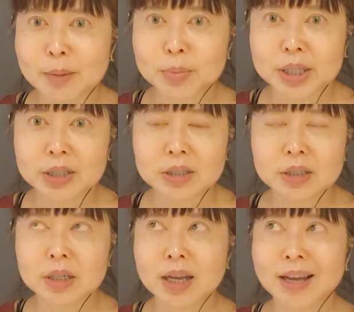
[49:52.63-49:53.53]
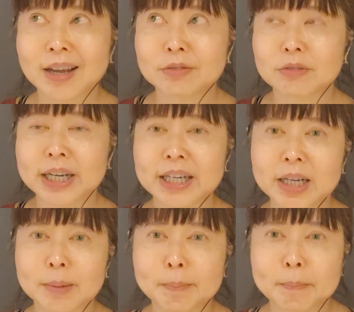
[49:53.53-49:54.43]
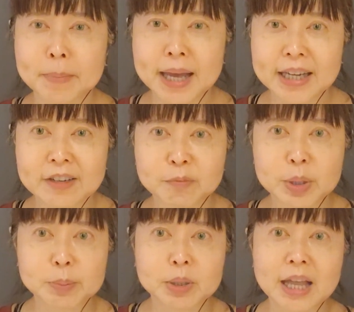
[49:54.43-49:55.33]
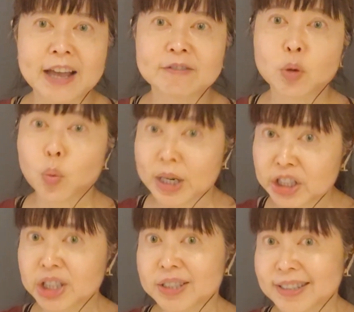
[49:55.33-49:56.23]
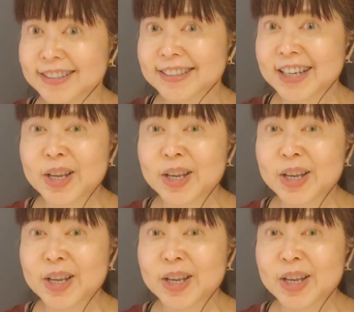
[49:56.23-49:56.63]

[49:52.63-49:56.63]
I'm pretty good at writing back if people have questions.